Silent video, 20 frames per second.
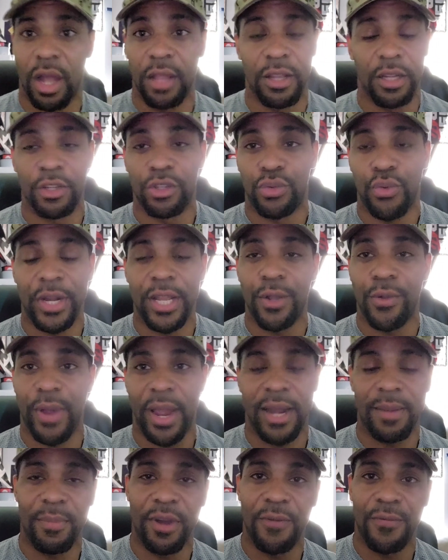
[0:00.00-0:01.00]
another 20
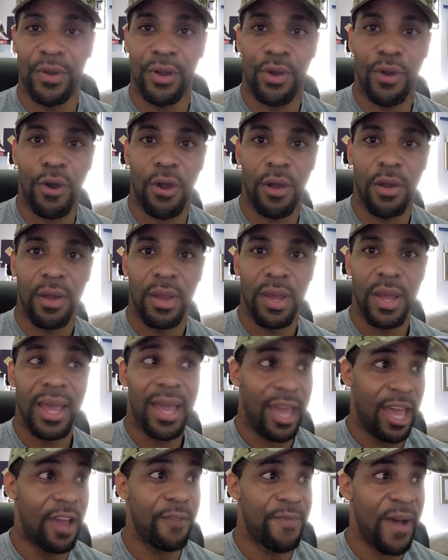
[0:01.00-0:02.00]
grand motherfucking car
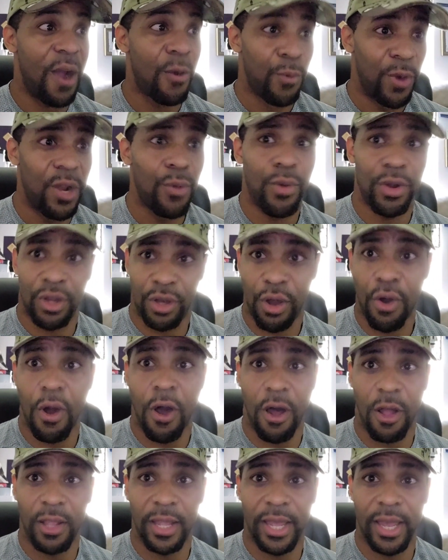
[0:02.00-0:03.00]
if I really want to go
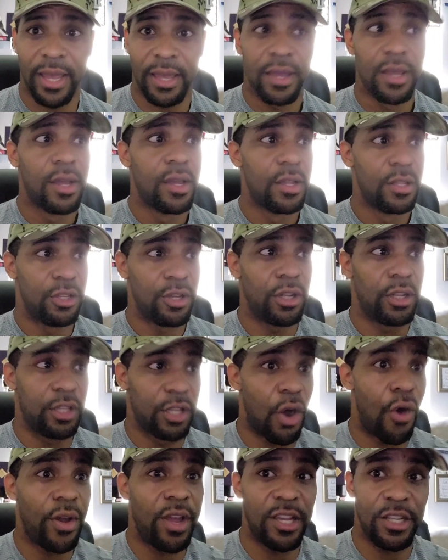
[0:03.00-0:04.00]
all in to a
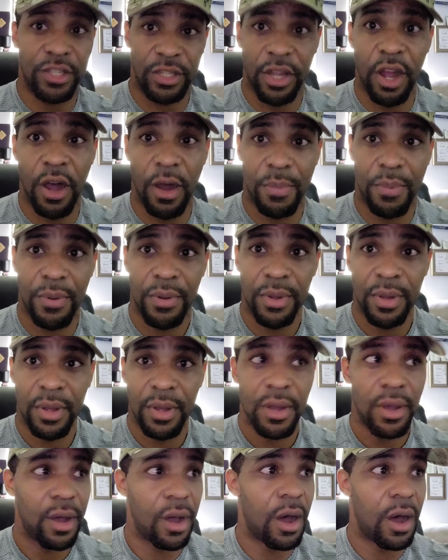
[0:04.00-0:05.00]
donkey stomp
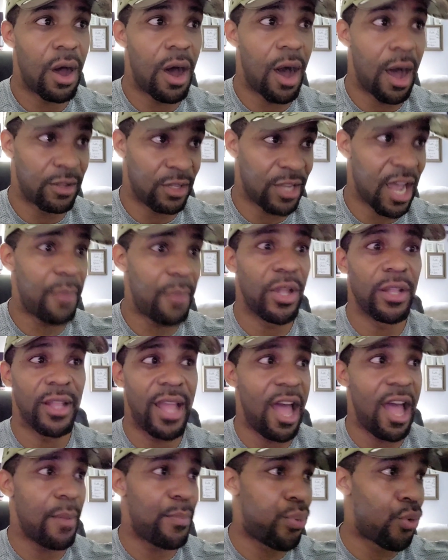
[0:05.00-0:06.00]
or uh, top of the
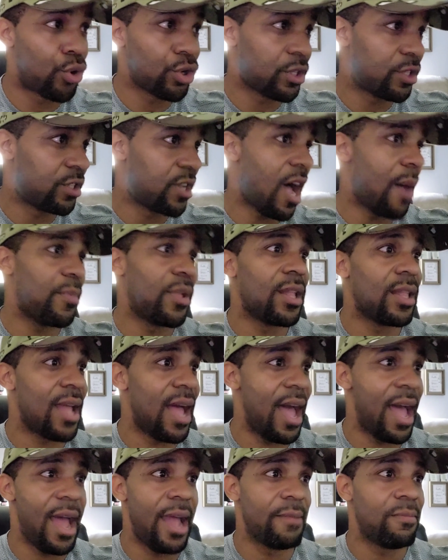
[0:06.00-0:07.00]
line Porsche, top the
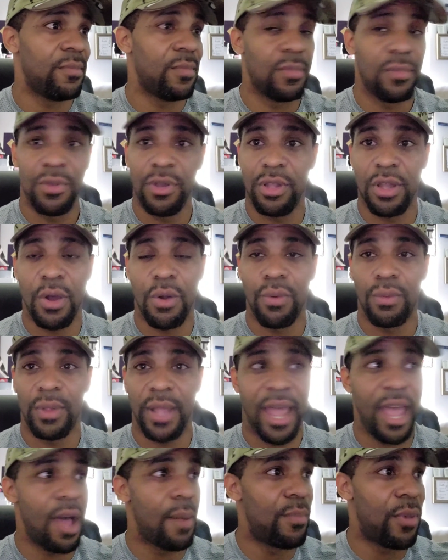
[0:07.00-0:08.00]
line, you know,
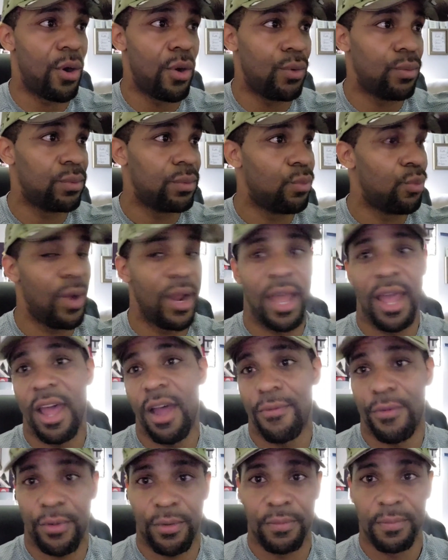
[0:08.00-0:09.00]
Lambo,
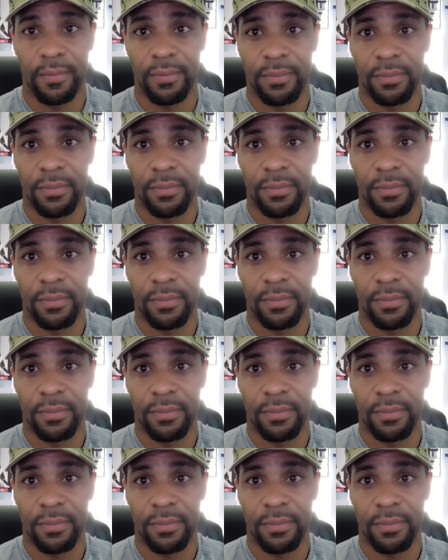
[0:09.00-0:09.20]
whatever.